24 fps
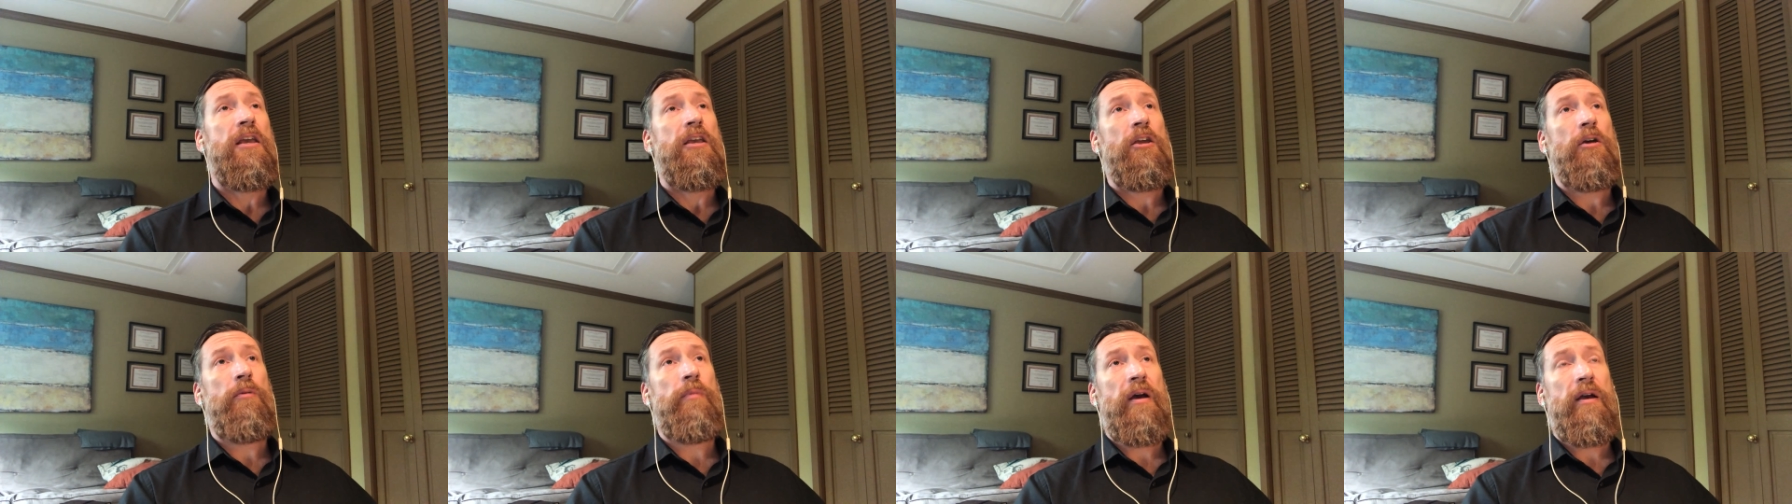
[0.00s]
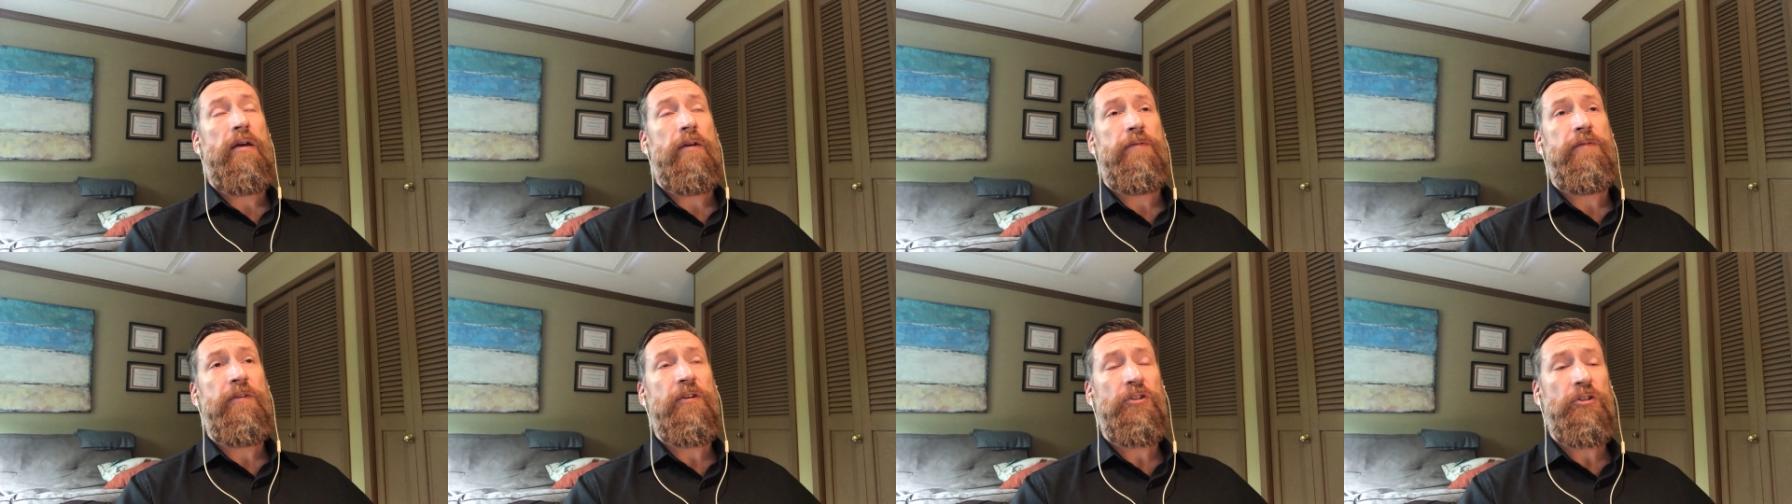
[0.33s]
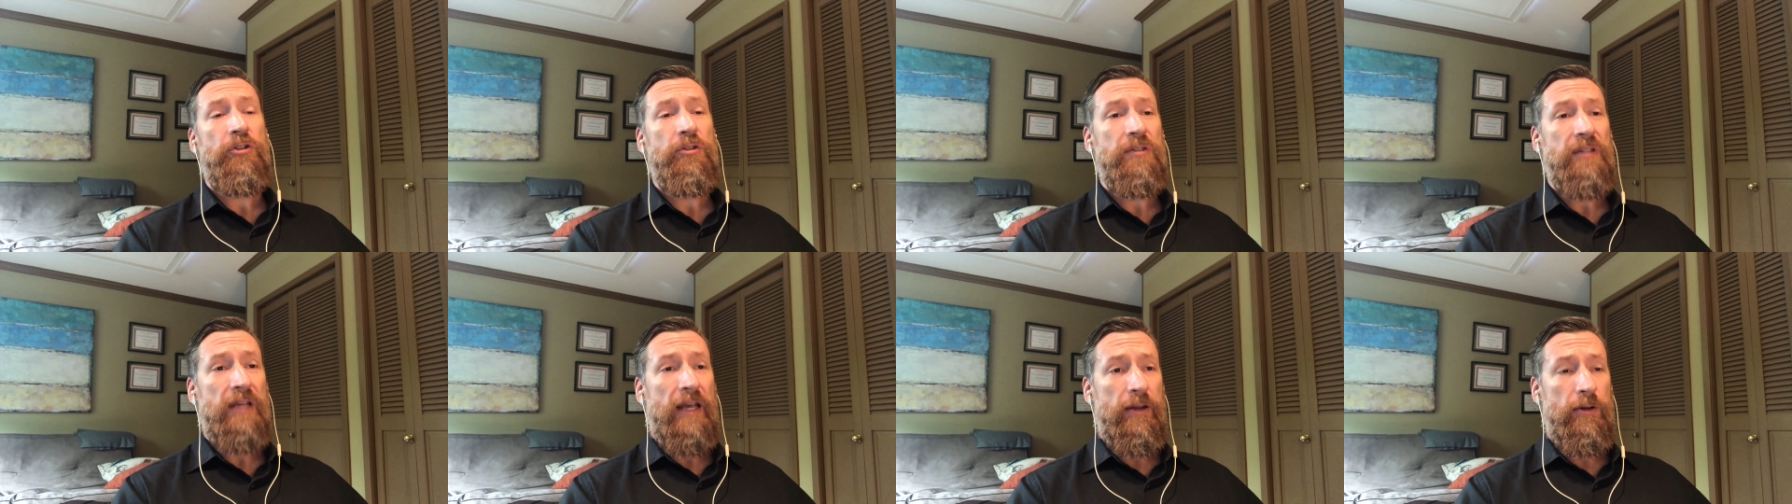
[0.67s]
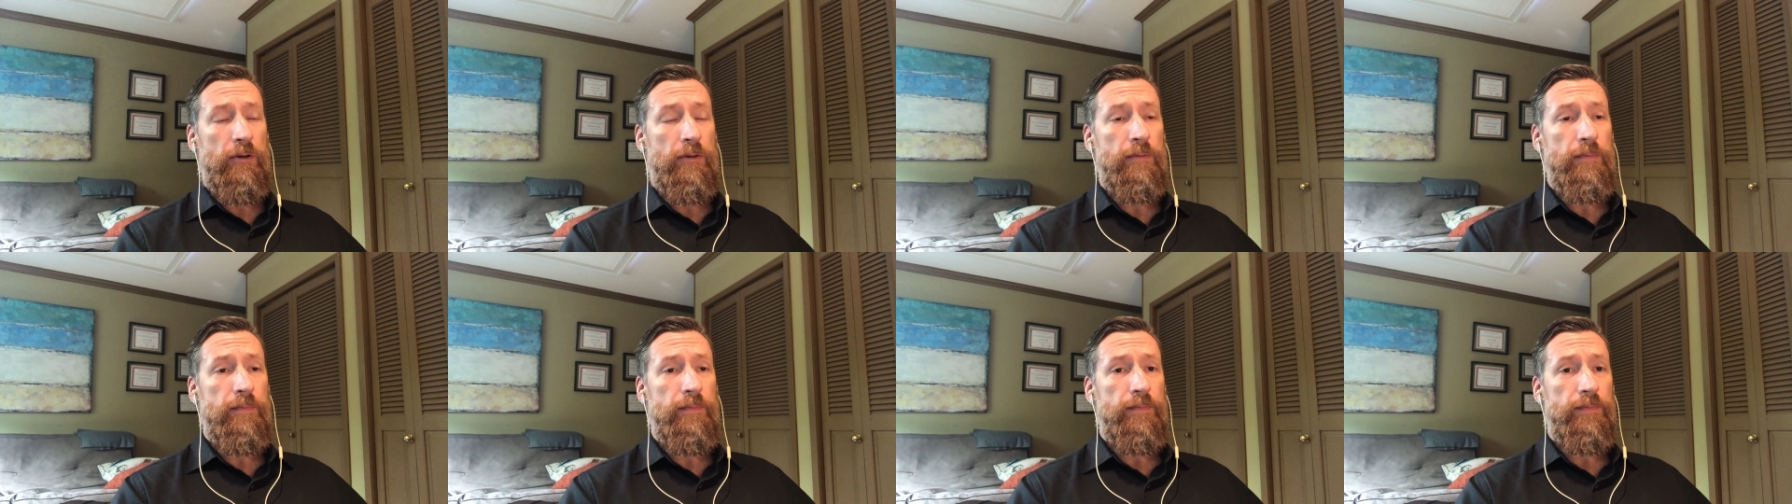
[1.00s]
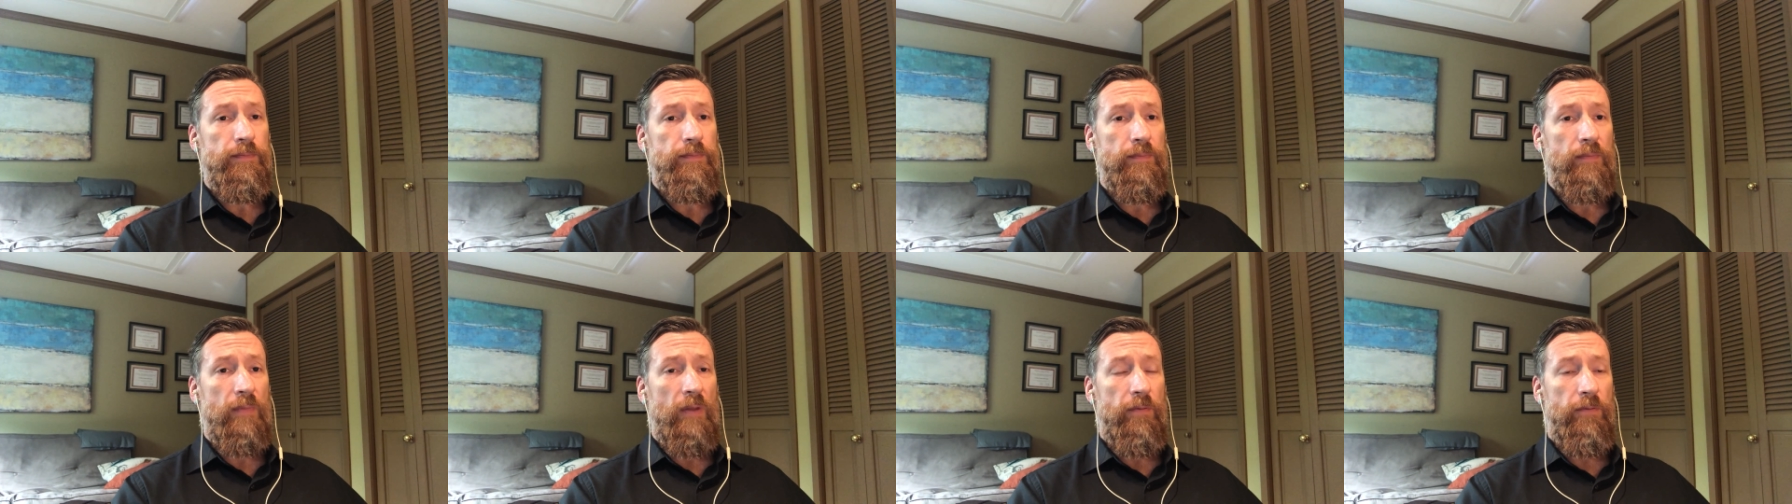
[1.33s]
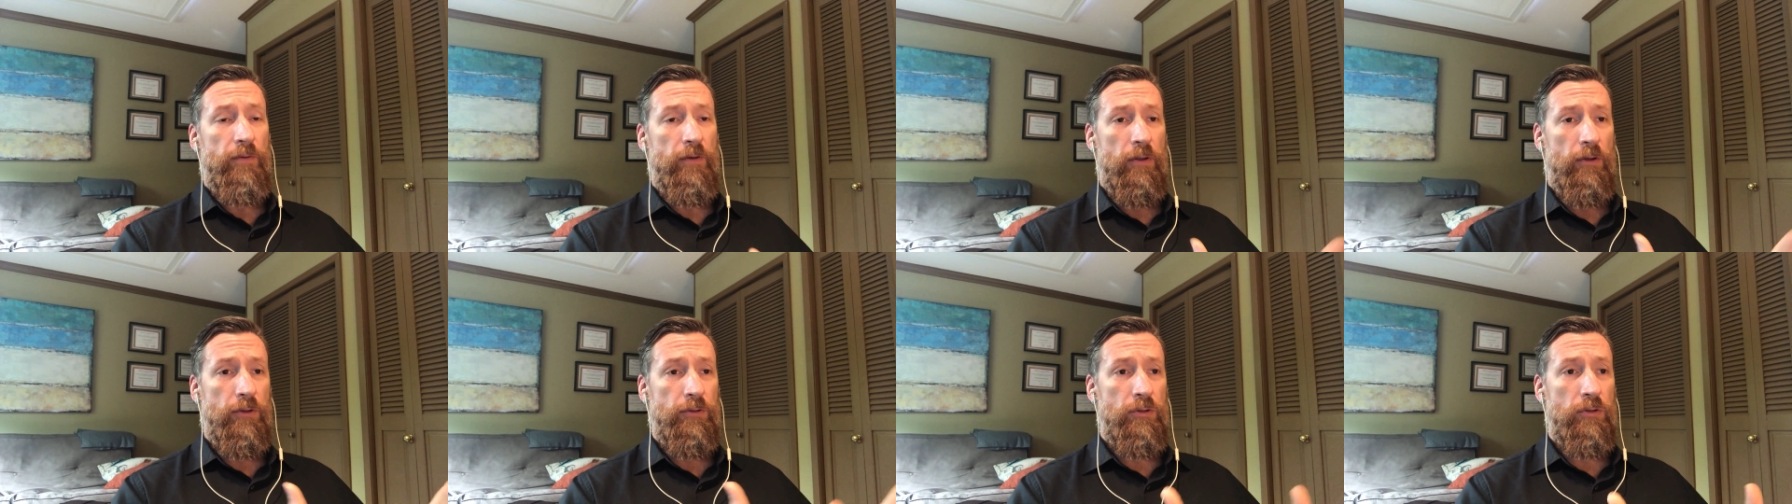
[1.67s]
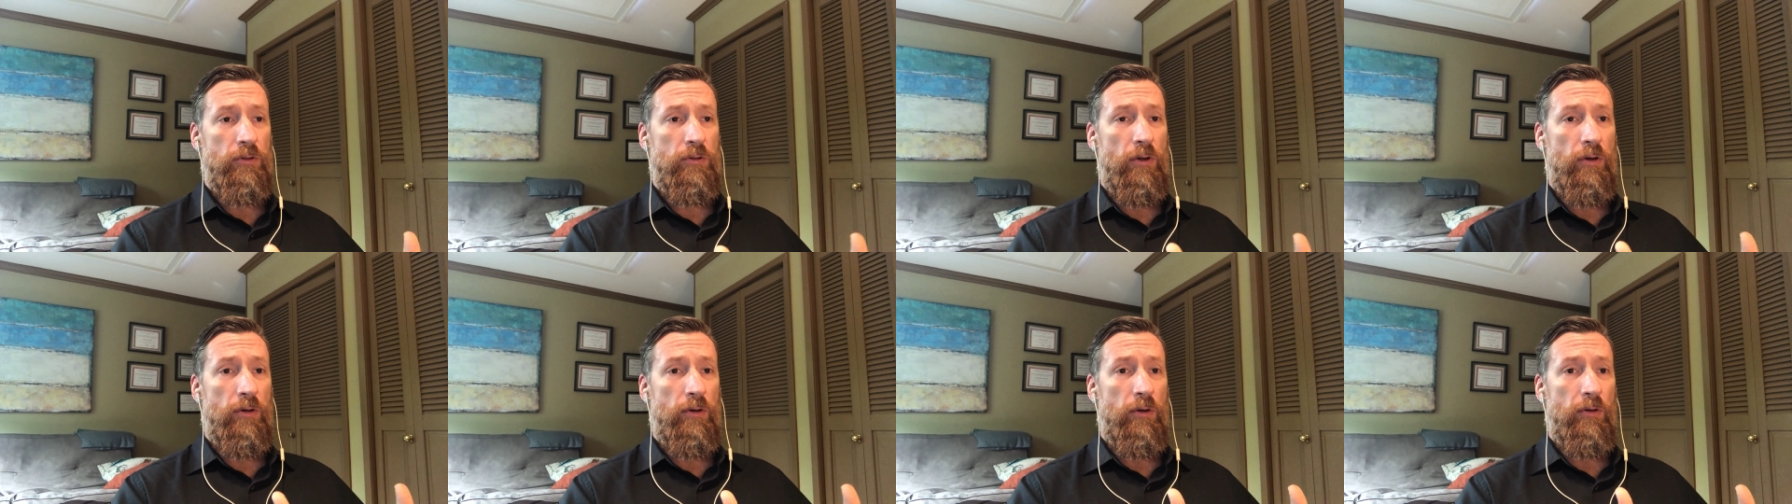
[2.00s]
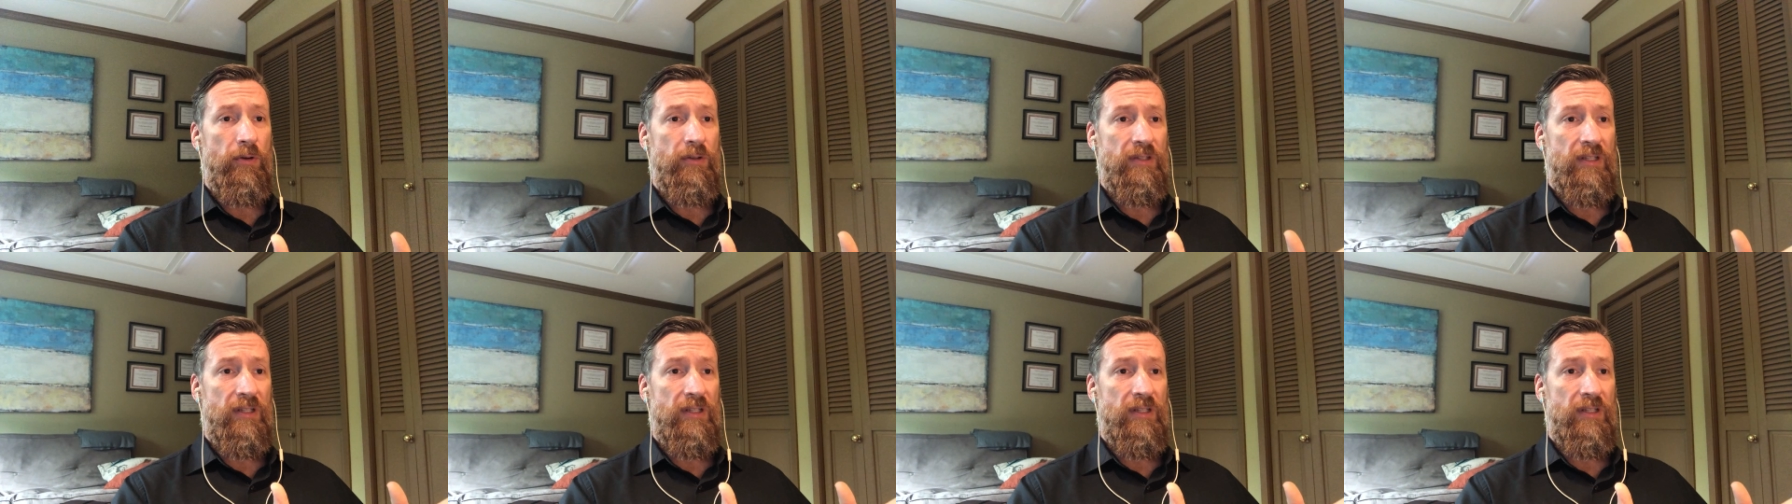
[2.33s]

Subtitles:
You know, my official title, for those who don't know,